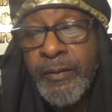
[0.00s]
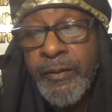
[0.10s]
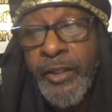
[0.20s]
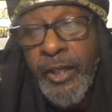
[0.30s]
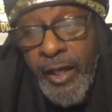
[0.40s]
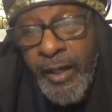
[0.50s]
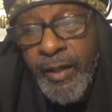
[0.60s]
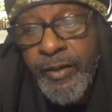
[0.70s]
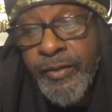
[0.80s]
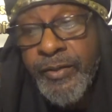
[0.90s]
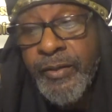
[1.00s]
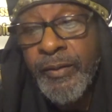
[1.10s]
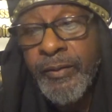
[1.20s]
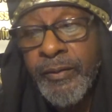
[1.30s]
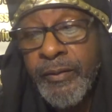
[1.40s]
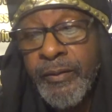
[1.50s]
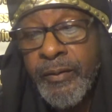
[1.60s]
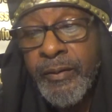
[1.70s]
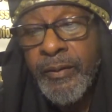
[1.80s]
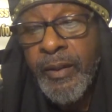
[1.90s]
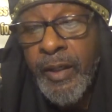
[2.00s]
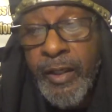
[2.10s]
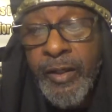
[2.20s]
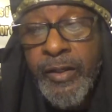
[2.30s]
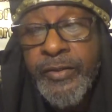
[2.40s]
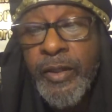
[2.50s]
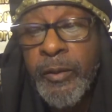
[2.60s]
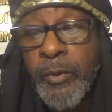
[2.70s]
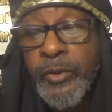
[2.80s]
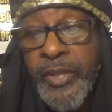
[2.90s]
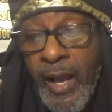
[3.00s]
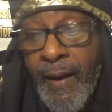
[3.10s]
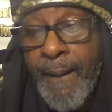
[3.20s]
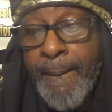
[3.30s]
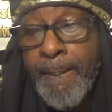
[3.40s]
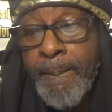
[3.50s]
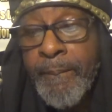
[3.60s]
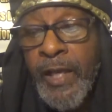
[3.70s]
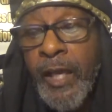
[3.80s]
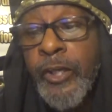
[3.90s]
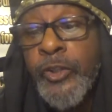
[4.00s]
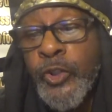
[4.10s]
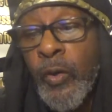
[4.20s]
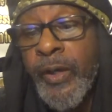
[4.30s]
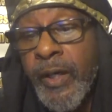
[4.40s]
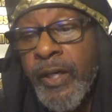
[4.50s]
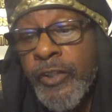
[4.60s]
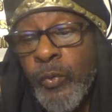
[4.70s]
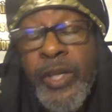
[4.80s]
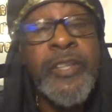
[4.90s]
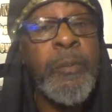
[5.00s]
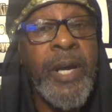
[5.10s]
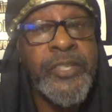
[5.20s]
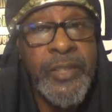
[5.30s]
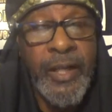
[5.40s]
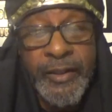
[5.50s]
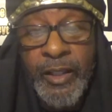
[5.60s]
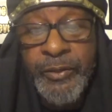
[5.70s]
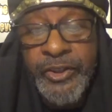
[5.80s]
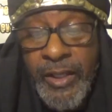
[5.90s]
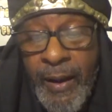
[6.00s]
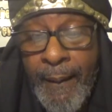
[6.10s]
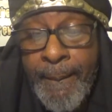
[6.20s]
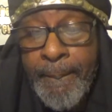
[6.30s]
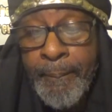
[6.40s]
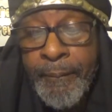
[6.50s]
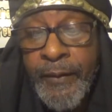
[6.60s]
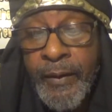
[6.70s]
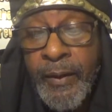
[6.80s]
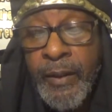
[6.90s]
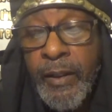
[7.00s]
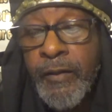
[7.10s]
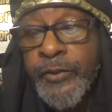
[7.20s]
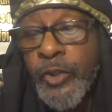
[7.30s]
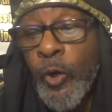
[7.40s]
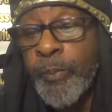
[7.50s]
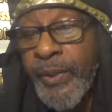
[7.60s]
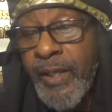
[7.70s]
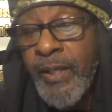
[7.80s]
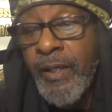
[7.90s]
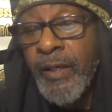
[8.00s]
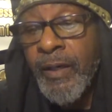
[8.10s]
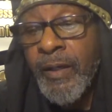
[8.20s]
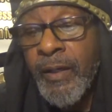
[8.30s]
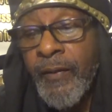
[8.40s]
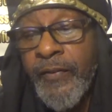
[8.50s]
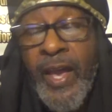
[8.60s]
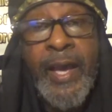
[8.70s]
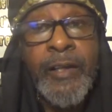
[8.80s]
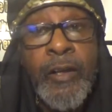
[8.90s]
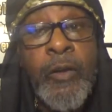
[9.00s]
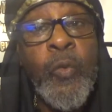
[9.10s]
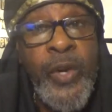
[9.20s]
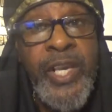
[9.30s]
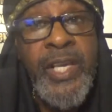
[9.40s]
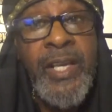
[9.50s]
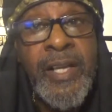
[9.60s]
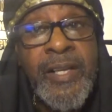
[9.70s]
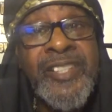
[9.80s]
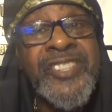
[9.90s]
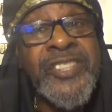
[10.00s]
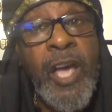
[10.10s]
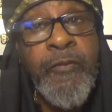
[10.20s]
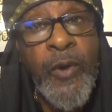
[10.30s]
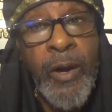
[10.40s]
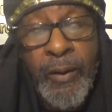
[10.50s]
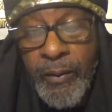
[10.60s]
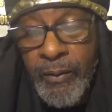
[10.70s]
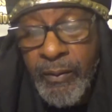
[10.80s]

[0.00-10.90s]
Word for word: then heirs, heirs of the Most High, and joint heirs with Mashiach Yahushua, if so be that we suffer